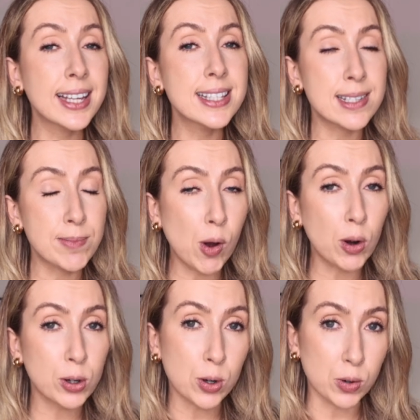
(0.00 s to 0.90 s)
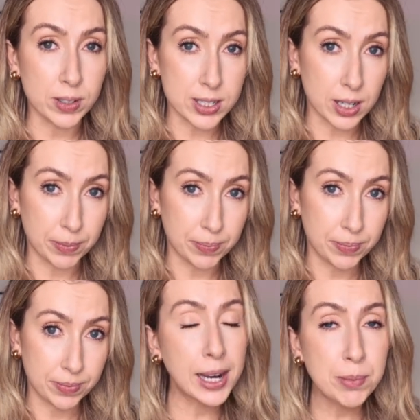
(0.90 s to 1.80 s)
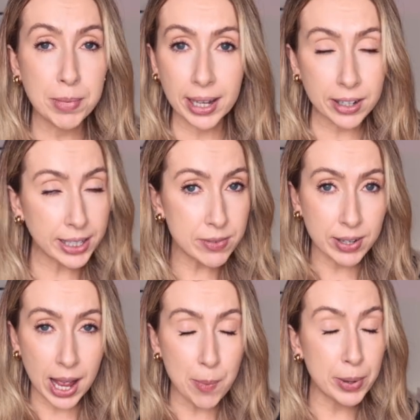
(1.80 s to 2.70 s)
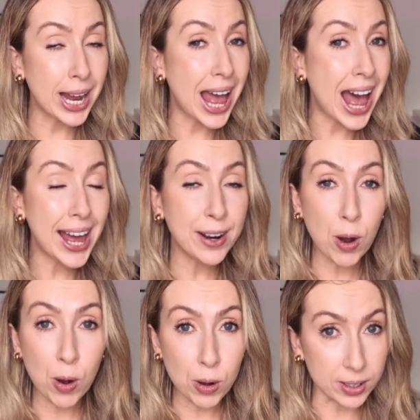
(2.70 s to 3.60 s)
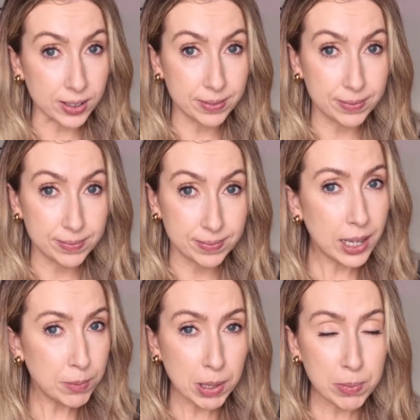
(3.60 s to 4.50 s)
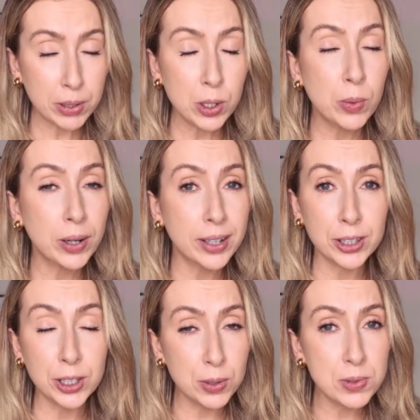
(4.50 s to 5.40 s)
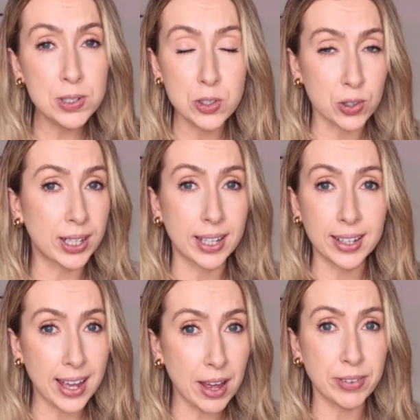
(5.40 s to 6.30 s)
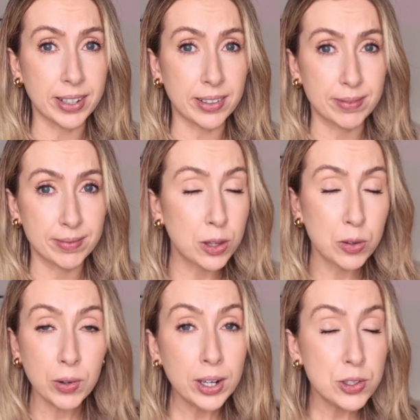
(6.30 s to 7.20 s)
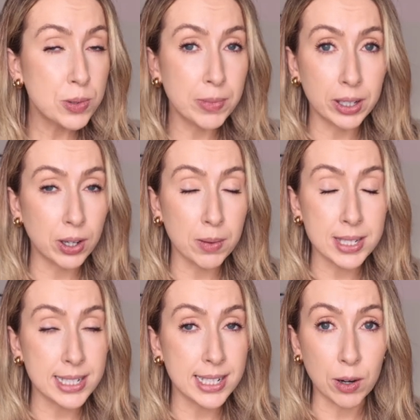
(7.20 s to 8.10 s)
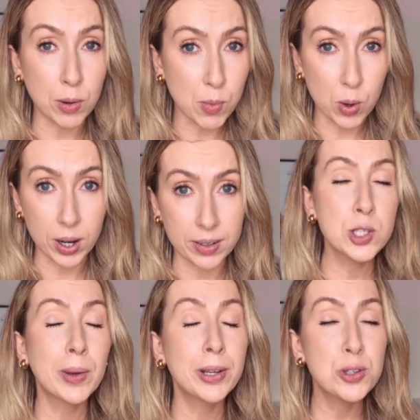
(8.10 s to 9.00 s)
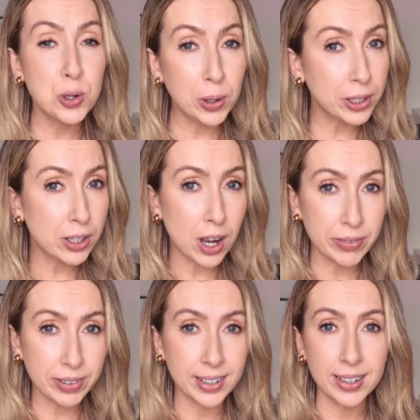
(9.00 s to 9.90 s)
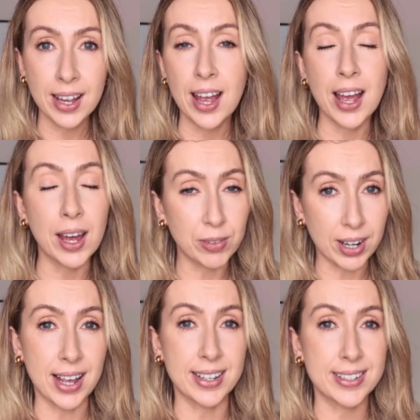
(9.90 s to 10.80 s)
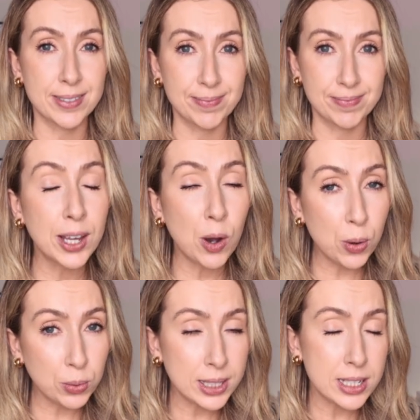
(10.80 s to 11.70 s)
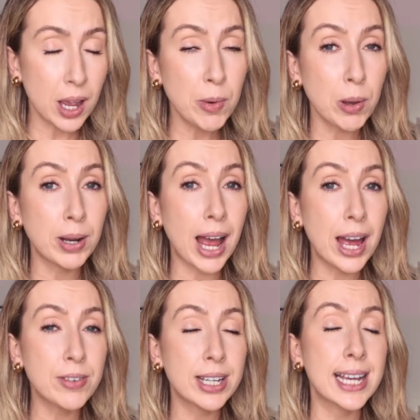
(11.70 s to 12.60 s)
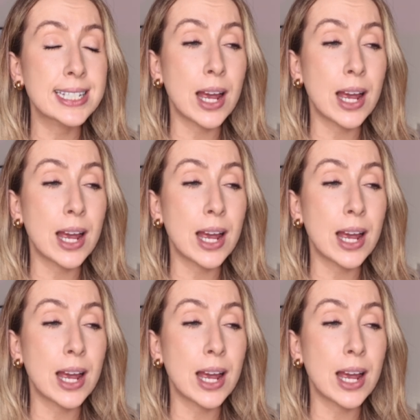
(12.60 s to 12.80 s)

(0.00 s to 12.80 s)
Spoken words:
gets smaller over time. And it may not even happen at all in people who are used to drinking caffeine, like 300 milligrams a day or more. So enjoy your coffee and relax. The only time I would advocate